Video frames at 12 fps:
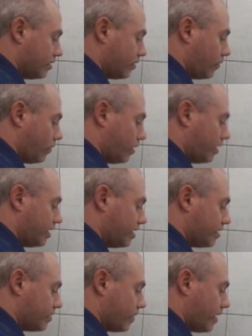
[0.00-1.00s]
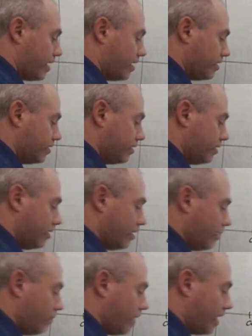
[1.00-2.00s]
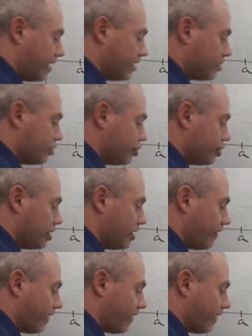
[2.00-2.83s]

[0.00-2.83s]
quantity squared minus g of